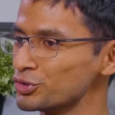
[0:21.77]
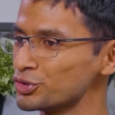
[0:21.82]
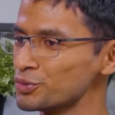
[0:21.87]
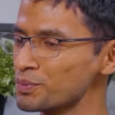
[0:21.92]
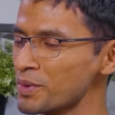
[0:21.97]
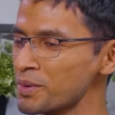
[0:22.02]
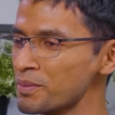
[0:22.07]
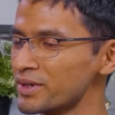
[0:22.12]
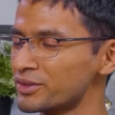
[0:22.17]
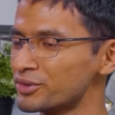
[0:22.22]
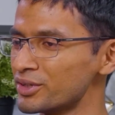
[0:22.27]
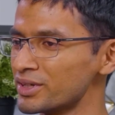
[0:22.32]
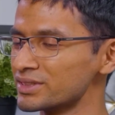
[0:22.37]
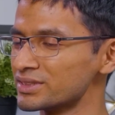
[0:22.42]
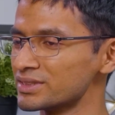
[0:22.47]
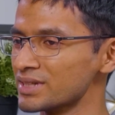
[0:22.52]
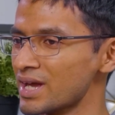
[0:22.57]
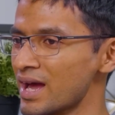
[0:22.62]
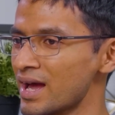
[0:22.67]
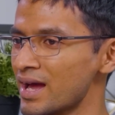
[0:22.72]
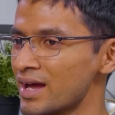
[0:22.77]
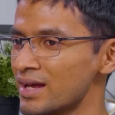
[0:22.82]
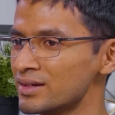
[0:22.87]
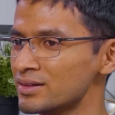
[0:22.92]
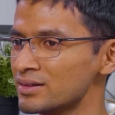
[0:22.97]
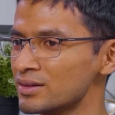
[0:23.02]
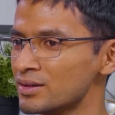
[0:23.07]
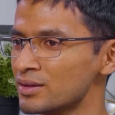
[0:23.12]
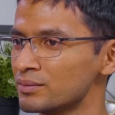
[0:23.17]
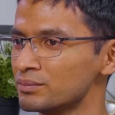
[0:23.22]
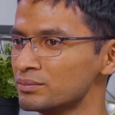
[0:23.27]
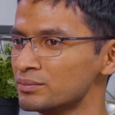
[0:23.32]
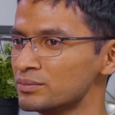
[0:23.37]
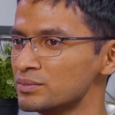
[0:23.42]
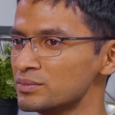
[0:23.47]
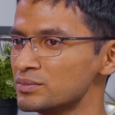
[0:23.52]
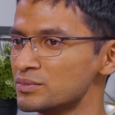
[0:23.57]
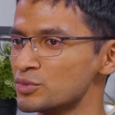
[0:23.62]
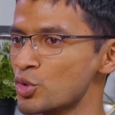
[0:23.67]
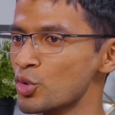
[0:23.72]
Supermetrics and
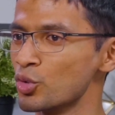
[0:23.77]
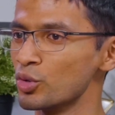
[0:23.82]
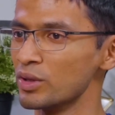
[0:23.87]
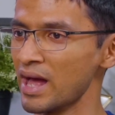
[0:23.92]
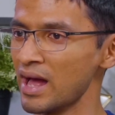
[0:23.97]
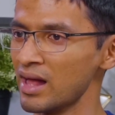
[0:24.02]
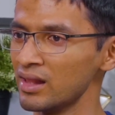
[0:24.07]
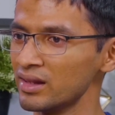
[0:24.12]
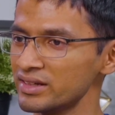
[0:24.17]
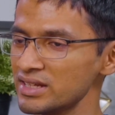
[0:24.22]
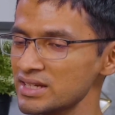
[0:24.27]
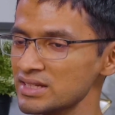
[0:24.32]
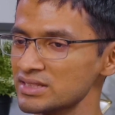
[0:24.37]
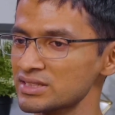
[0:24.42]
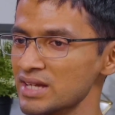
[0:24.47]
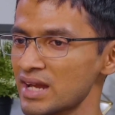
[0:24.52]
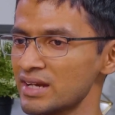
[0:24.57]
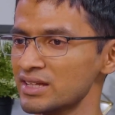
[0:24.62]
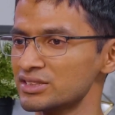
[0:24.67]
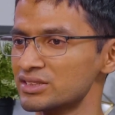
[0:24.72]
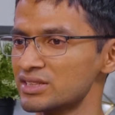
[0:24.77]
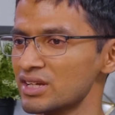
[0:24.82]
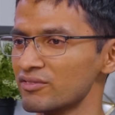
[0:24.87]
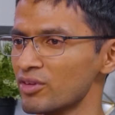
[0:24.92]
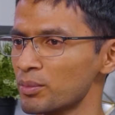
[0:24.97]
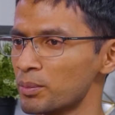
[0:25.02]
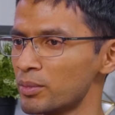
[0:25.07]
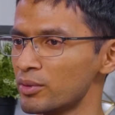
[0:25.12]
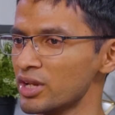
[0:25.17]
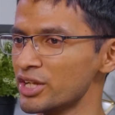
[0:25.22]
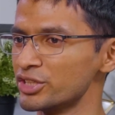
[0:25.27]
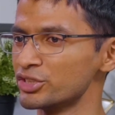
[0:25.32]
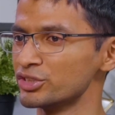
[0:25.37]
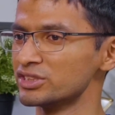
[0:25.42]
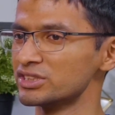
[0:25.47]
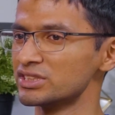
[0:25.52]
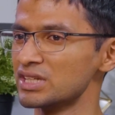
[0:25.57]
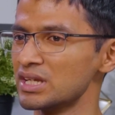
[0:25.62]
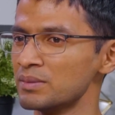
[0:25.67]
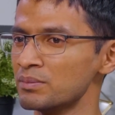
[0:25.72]
Google Analytics and its developer
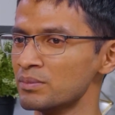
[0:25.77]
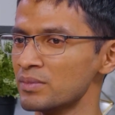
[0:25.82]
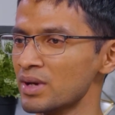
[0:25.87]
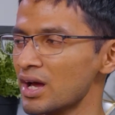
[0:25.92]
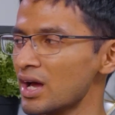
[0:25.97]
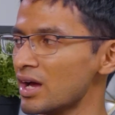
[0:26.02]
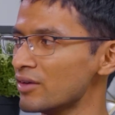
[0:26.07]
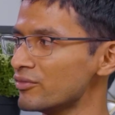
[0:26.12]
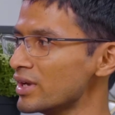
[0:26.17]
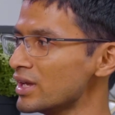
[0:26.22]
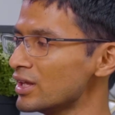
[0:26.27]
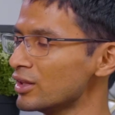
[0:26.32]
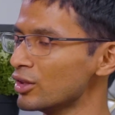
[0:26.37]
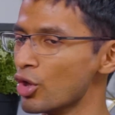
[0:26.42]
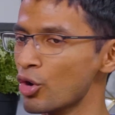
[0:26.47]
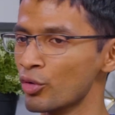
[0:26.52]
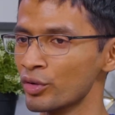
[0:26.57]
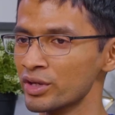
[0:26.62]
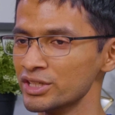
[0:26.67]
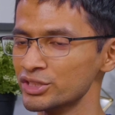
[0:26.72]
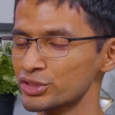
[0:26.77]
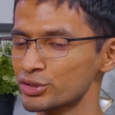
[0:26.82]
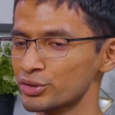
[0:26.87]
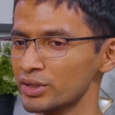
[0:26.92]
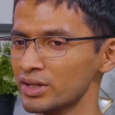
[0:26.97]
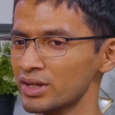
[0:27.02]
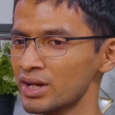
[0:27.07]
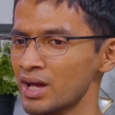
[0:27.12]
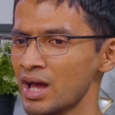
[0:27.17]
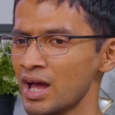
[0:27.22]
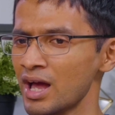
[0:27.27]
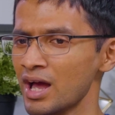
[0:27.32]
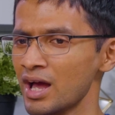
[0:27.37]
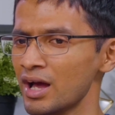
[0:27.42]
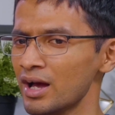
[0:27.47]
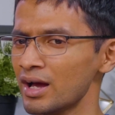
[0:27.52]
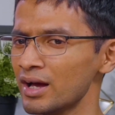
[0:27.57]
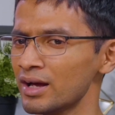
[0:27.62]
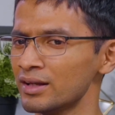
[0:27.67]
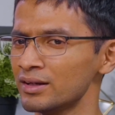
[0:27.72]
relations team have a long history.
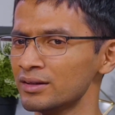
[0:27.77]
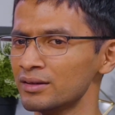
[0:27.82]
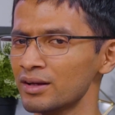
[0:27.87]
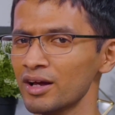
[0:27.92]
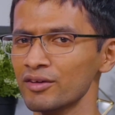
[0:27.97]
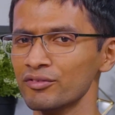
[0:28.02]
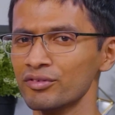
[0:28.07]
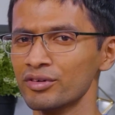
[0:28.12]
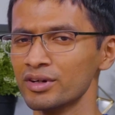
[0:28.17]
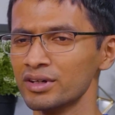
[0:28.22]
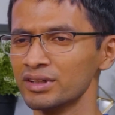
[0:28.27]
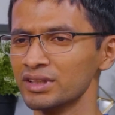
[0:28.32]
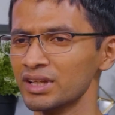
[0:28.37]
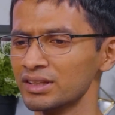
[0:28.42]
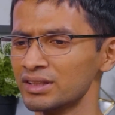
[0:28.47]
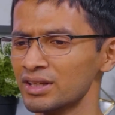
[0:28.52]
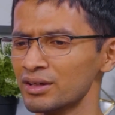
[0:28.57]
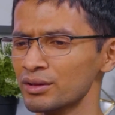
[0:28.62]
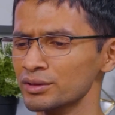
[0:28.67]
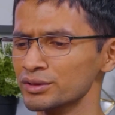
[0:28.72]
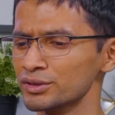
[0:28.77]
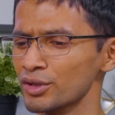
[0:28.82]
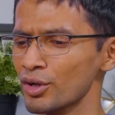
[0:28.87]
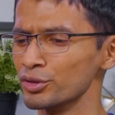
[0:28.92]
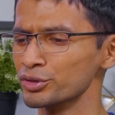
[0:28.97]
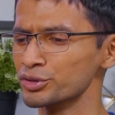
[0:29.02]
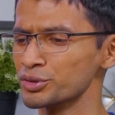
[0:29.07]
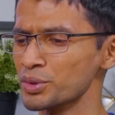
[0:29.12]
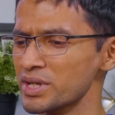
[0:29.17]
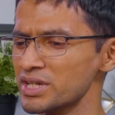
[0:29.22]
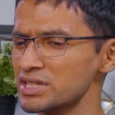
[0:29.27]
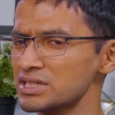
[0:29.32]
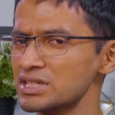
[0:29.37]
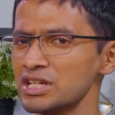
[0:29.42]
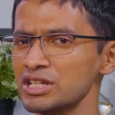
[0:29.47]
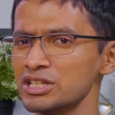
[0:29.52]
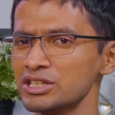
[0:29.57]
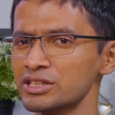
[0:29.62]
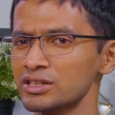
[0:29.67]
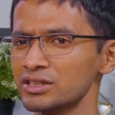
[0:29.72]
And I've heard that there was also a
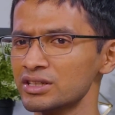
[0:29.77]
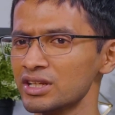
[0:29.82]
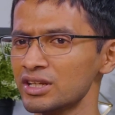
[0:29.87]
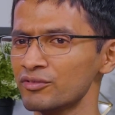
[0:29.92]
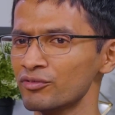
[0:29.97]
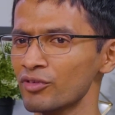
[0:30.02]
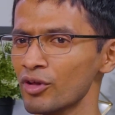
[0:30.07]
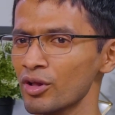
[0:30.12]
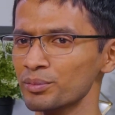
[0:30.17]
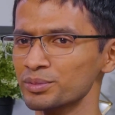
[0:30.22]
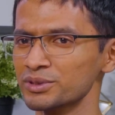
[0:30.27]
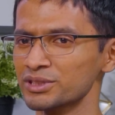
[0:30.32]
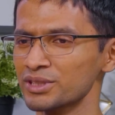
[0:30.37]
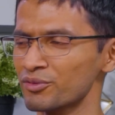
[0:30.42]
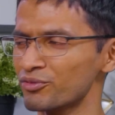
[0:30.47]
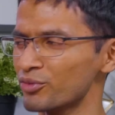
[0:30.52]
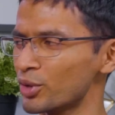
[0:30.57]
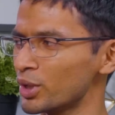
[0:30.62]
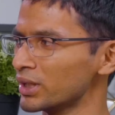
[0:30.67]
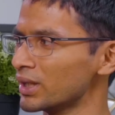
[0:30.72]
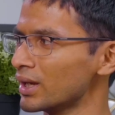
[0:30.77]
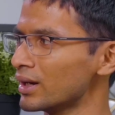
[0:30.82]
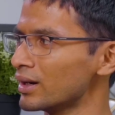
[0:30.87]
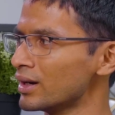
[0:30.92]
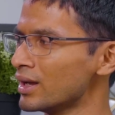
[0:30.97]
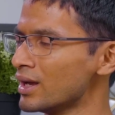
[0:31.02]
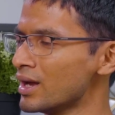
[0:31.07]
t-shirt involved somewhere there.